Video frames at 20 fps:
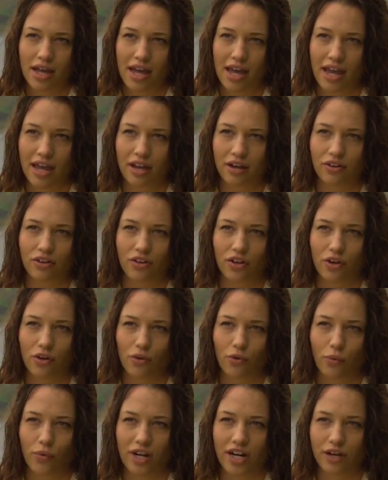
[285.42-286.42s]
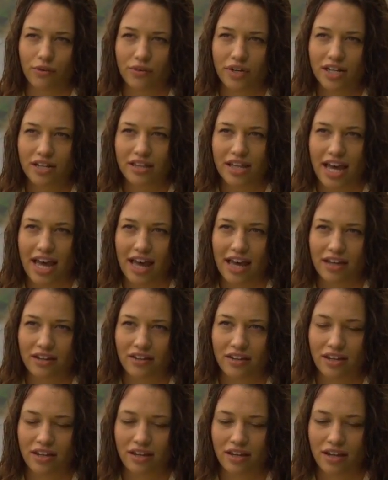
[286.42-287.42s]
And when I read that,
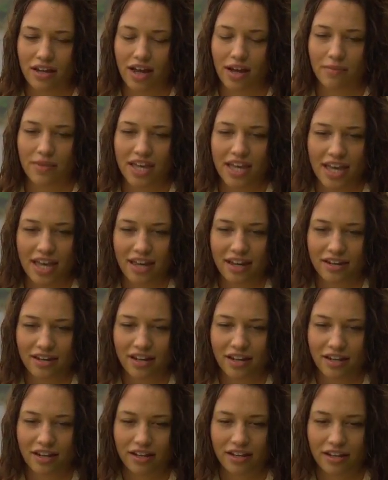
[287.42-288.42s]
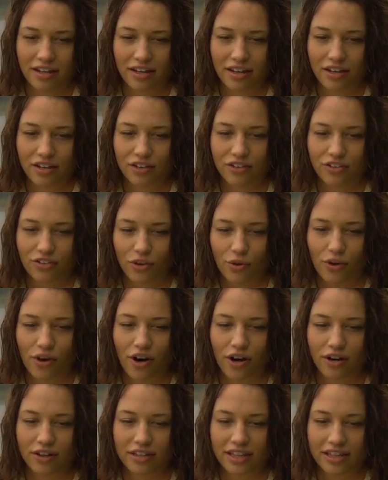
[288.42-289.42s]
I'm hit so
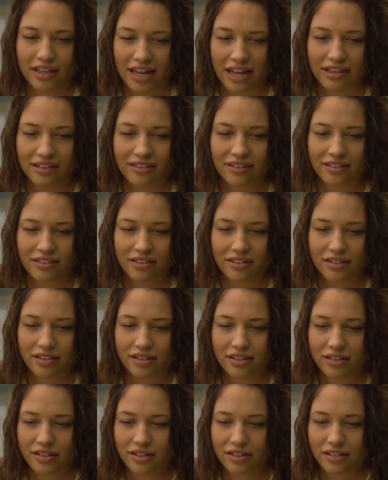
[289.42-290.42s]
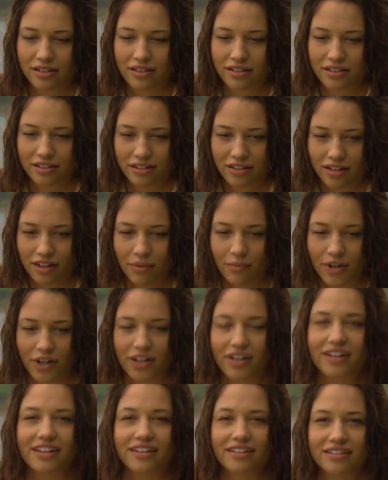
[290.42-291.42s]
hard that that's
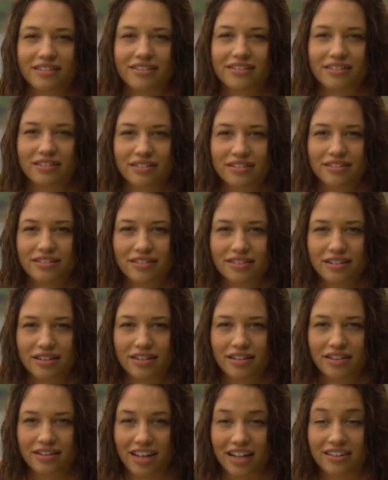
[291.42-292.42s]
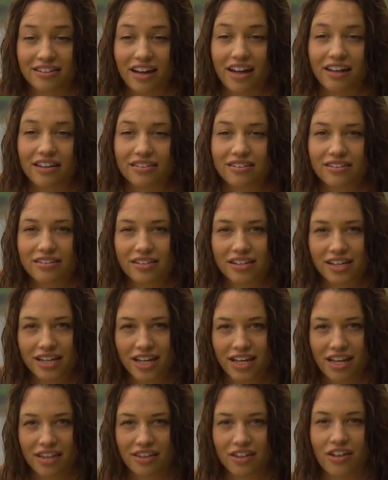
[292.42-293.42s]
Americans. That's us.
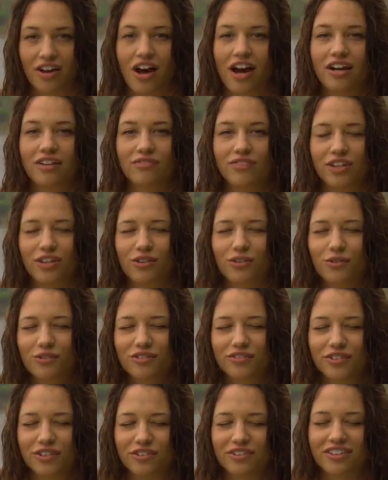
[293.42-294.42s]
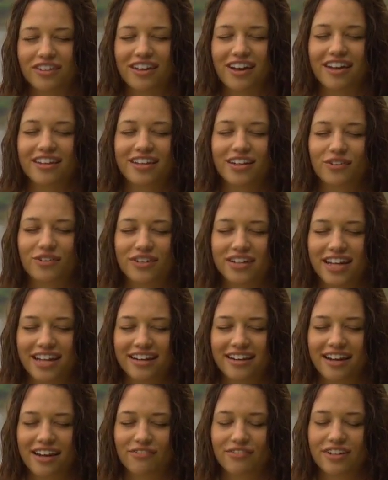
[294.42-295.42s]
The God of the universe, the God that
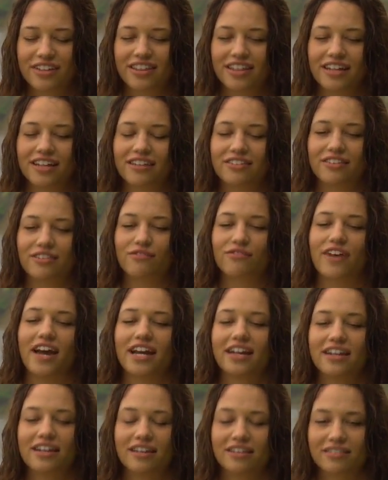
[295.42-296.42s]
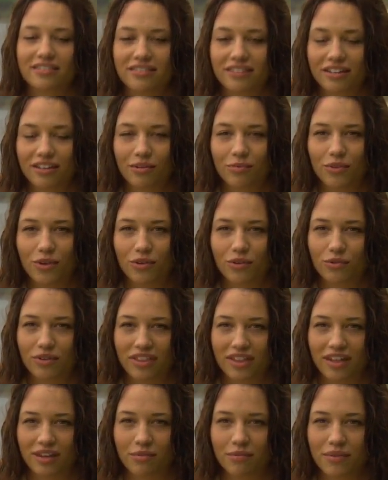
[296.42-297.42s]
created everything, is inviting us to commune
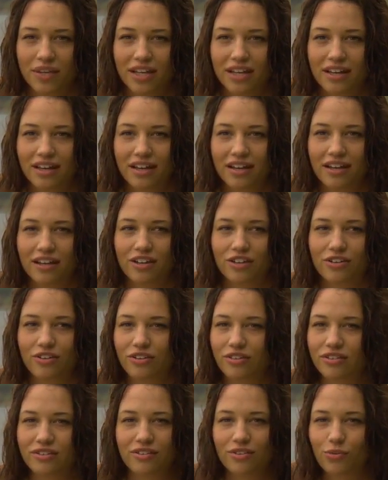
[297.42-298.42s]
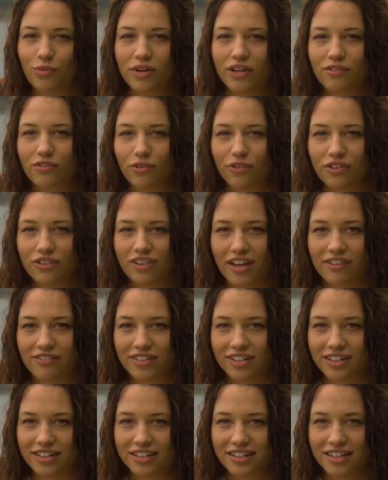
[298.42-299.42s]
with Him 24
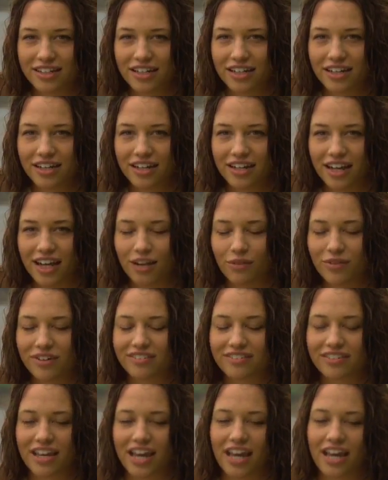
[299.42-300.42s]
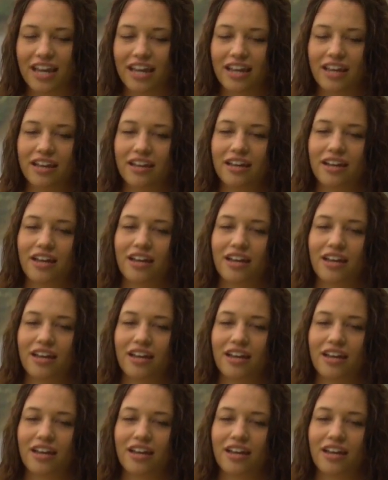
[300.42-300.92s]
7. And we say,